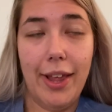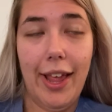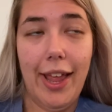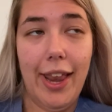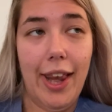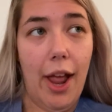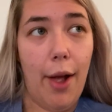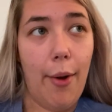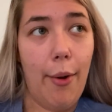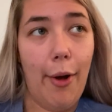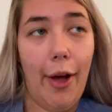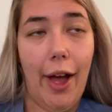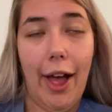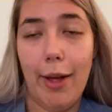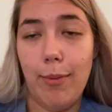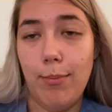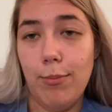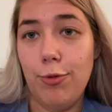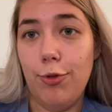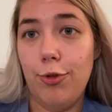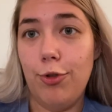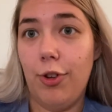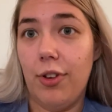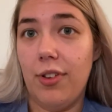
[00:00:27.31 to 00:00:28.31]
and now I'm
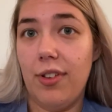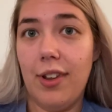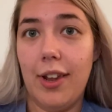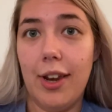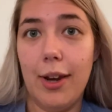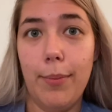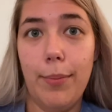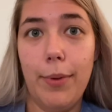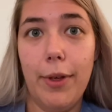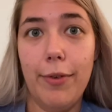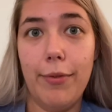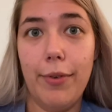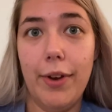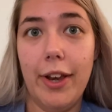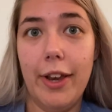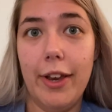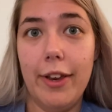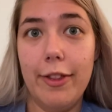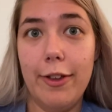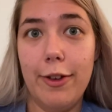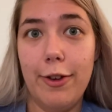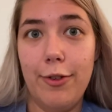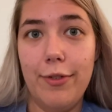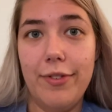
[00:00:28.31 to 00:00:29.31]
just going to be reading
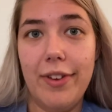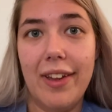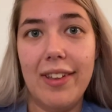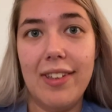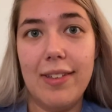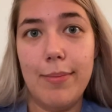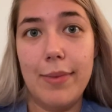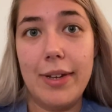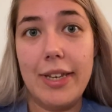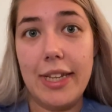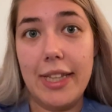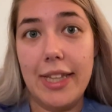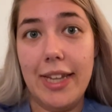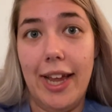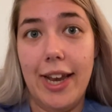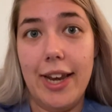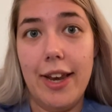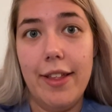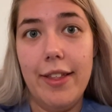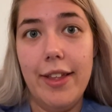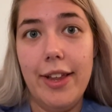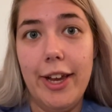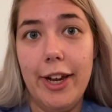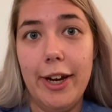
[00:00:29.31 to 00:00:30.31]
the New Testament till the end
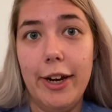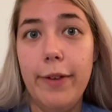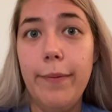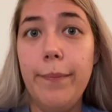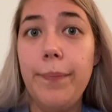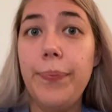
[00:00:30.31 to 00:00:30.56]
of the year.